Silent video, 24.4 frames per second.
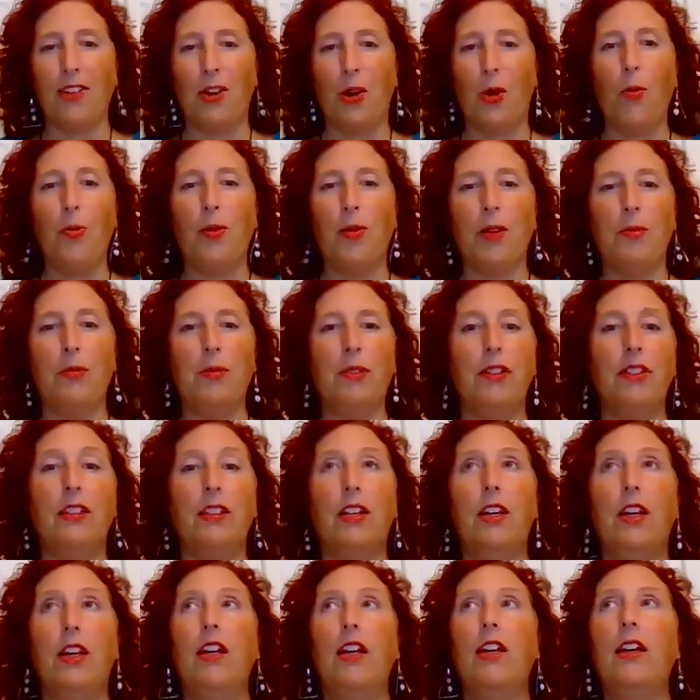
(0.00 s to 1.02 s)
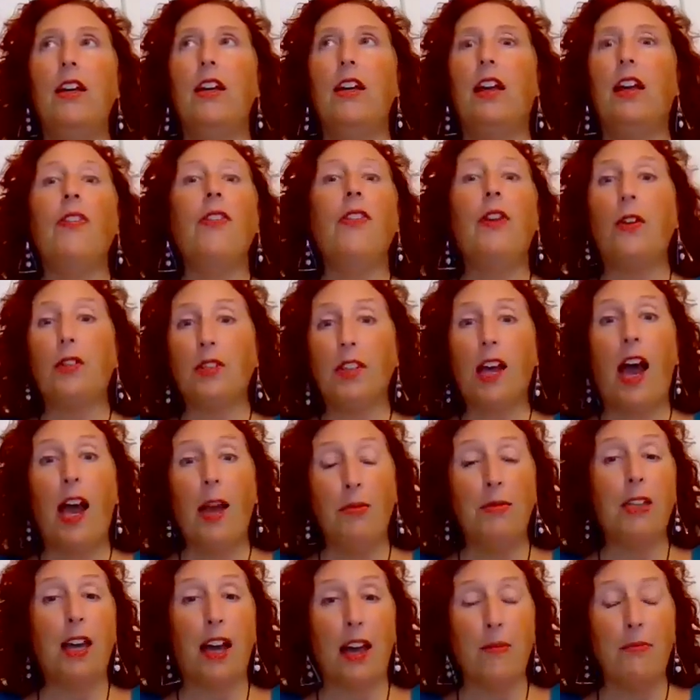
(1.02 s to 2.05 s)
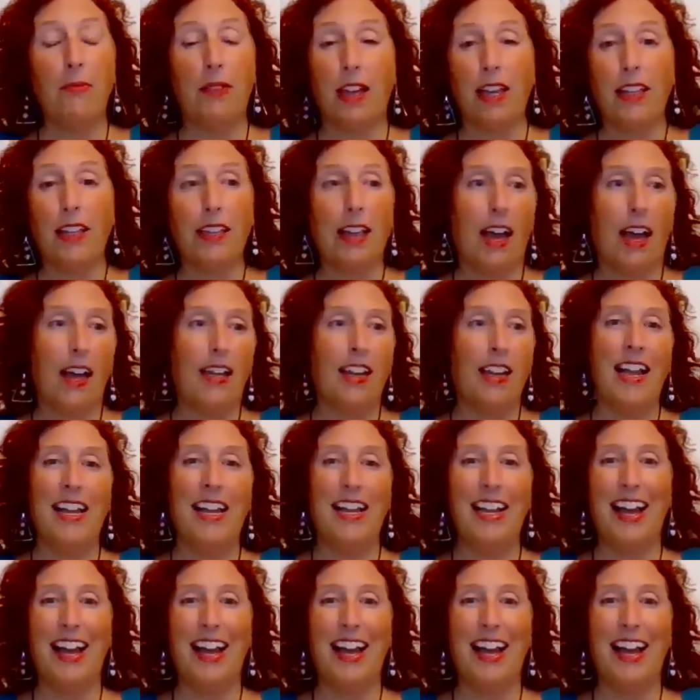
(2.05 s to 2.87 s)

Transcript: no people. And there are times I'm like that.